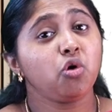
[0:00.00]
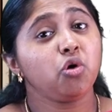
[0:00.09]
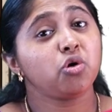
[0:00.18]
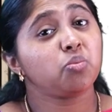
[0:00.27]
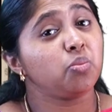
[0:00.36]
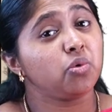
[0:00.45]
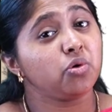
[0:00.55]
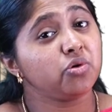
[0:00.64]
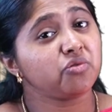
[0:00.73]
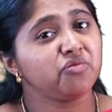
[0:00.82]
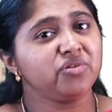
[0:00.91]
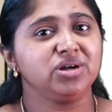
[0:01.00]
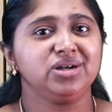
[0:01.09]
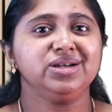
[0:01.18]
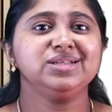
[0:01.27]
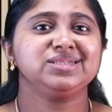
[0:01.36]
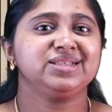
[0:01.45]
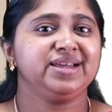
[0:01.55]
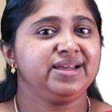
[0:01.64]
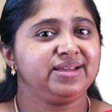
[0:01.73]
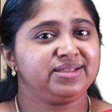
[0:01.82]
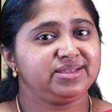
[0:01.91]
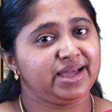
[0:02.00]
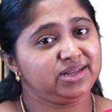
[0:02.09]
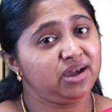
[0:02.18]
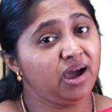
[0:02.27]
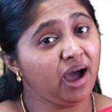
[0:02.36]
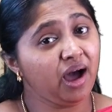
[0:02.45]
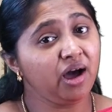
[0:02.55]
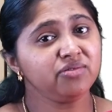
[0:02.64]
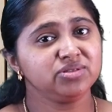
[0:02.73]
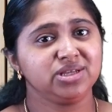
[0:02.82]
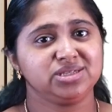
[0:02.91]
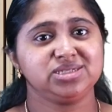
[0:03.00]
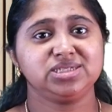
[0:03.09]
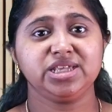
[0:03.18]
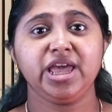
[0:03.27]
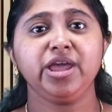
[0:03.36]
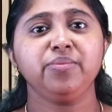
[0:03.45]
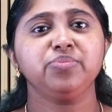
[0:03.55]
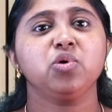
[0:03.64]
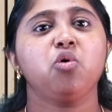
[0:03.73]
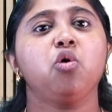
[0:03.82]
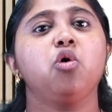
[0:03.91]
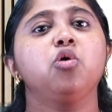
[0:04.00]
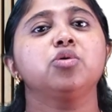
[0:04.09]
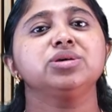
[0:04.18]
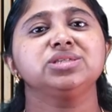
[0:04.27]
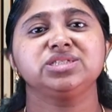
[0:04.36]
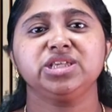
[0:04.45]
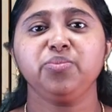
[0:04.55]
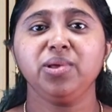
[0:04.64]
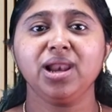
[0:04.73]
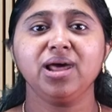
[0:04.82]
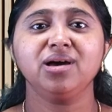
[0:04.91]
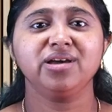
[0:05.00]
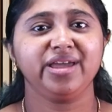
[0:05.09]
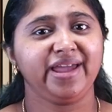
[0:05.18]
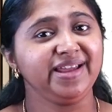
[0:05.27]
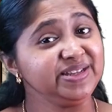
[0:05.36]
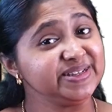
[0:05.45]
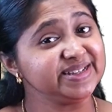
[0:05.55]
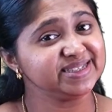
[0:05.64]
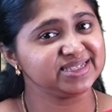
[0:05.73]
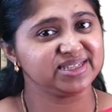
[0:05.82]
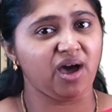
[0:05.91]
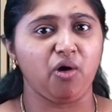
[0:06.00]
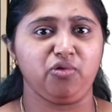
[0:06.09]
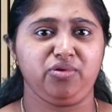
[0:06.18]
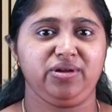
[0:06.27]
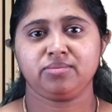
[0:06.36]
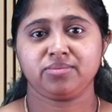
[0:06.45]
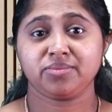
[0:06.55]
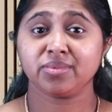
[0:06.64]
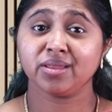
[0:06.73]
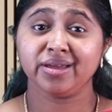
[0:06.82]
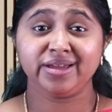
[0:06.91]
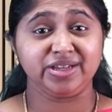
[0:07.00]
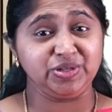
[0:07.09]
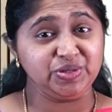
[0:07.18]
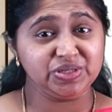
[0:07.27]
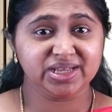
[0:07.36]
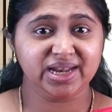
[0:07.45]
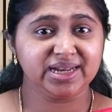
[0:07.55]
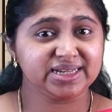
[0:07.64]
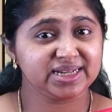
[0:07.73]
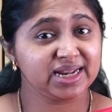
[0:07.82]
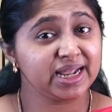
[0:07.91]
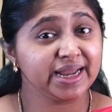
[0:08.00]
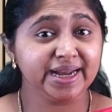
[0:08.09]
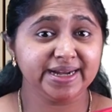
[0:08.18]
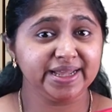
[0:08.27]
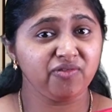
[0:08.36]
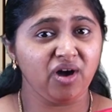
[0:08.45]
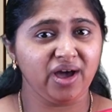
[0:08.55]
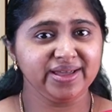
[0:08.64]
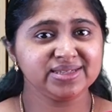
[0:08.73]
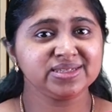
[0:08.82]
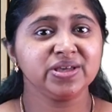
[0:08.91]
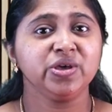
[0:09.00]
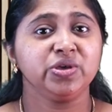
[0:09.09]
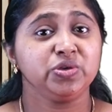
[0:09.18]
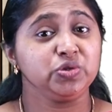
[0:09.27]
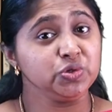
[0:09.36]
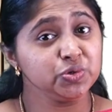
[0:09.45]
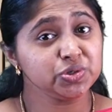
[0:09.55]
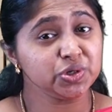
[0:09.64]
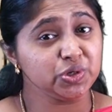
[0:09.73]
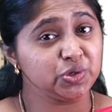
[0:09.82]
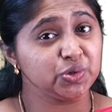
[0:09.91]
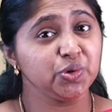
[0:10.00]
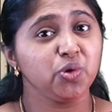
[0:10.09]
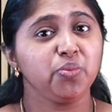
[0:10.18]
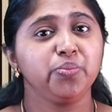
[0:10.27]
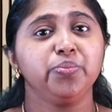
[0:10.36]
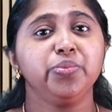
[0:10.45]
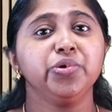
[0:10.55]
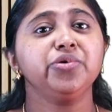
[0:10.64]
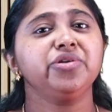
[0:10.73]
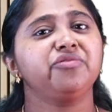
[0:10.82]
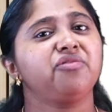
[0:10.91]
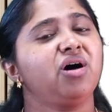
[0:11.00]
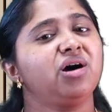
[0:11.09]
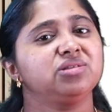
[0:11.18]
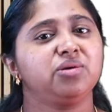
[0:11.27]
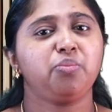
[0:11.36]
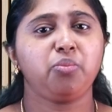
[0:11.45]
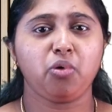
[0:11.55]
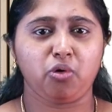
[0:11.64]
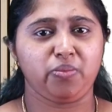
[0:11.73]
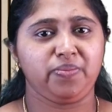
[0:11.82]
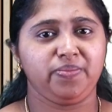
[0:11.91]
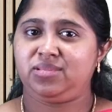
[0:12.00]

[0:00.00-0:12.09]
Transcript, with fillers: or more words that have the same or similar ending sound. It is a literary device used to beautify the poem.